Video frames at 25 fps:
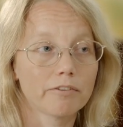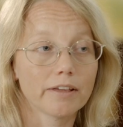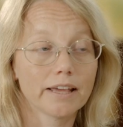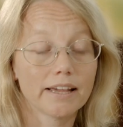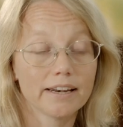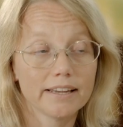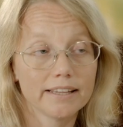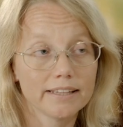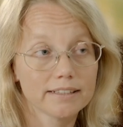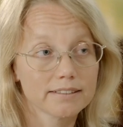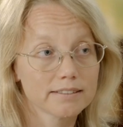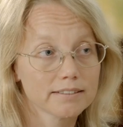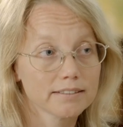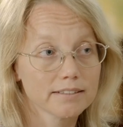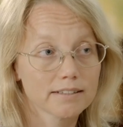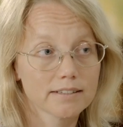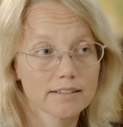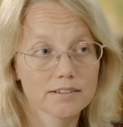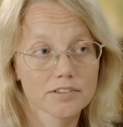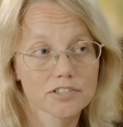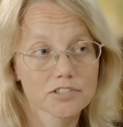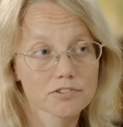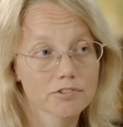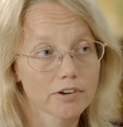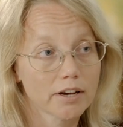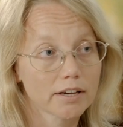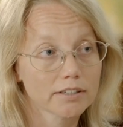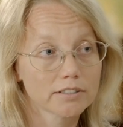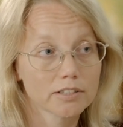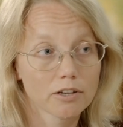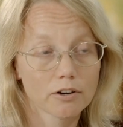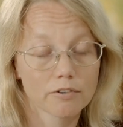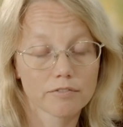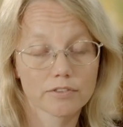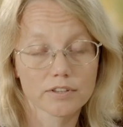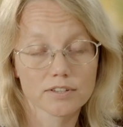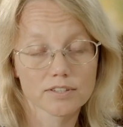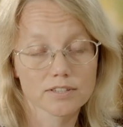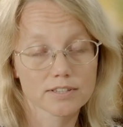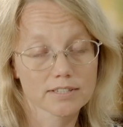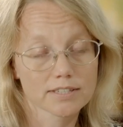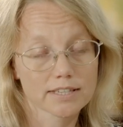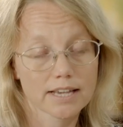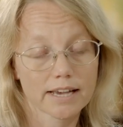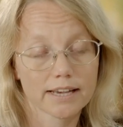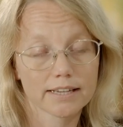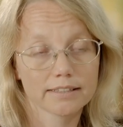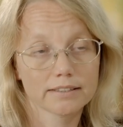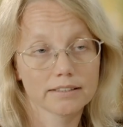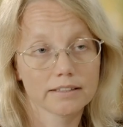elite uh, strata of the
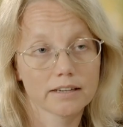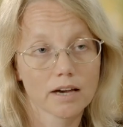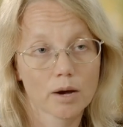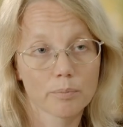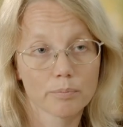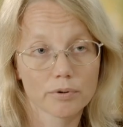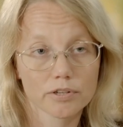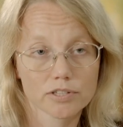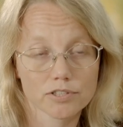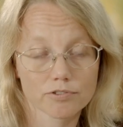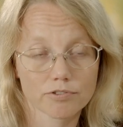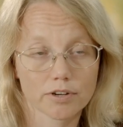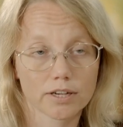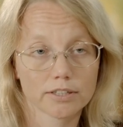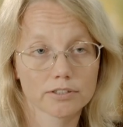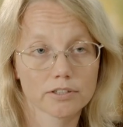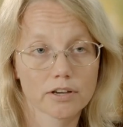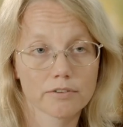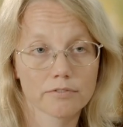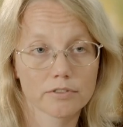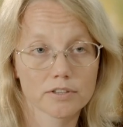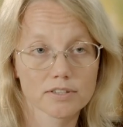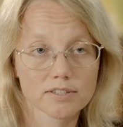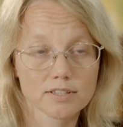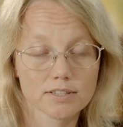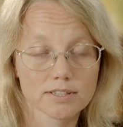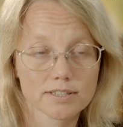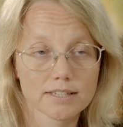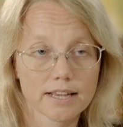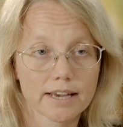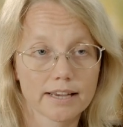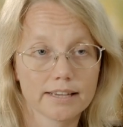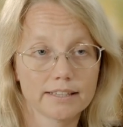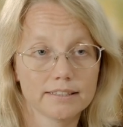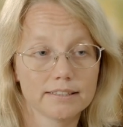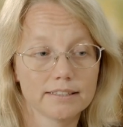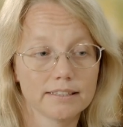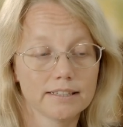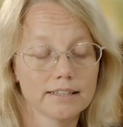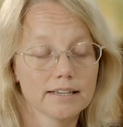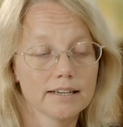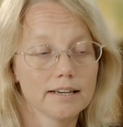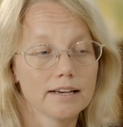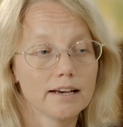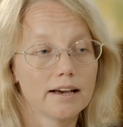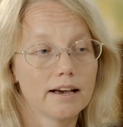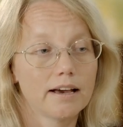society, upper strata of the society,